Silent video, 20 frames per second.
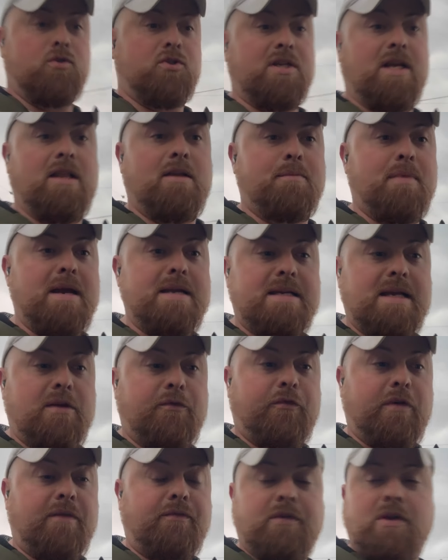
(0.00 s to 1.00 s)
celebrate day
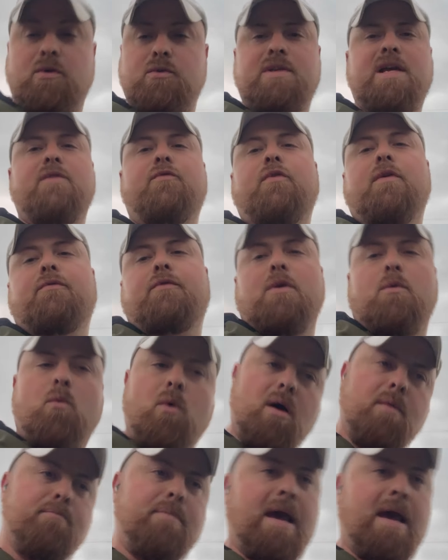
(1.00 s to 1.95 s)
50 on day 51,